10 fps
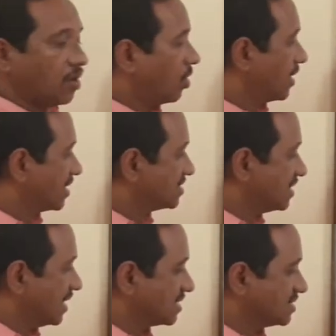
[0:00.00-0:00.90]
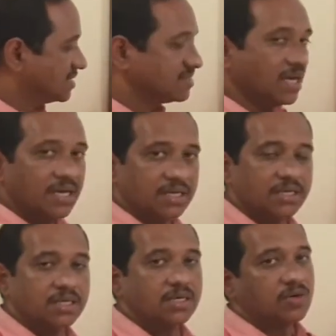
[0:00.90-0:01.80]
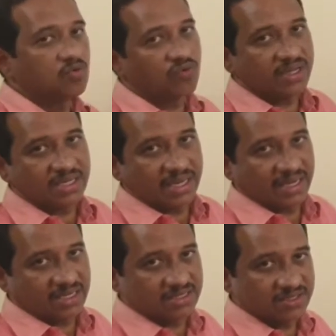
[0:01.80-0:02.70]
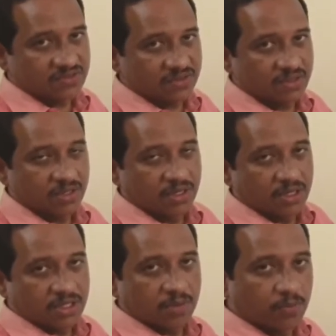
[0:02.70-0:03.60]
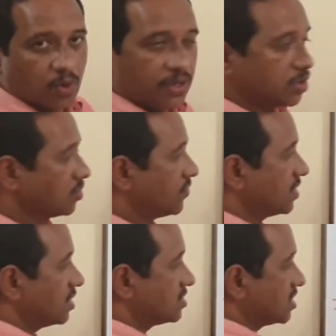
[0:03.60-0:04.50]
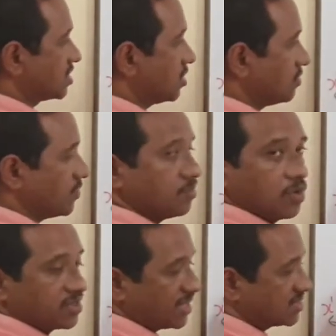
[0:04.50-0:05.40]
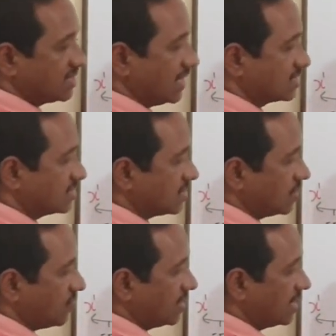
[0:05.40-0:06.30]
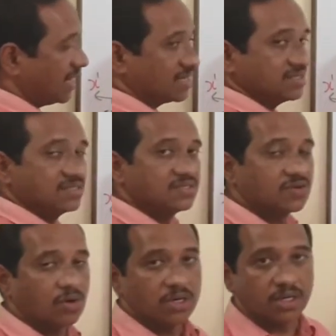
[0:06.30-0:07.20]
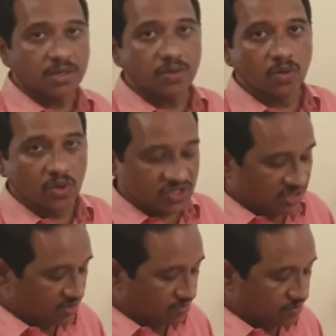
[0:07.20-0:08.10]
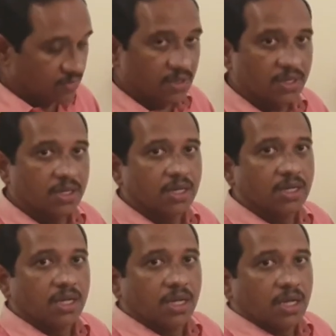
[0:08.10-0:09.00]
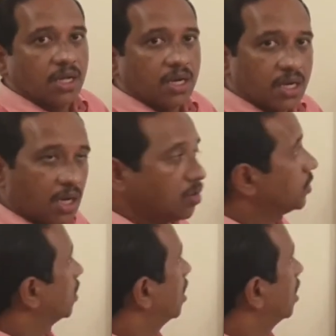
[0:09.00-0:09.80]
on x-axis and y-axis. The point of intersection of both x-axis and y-axis is called the origin. Now you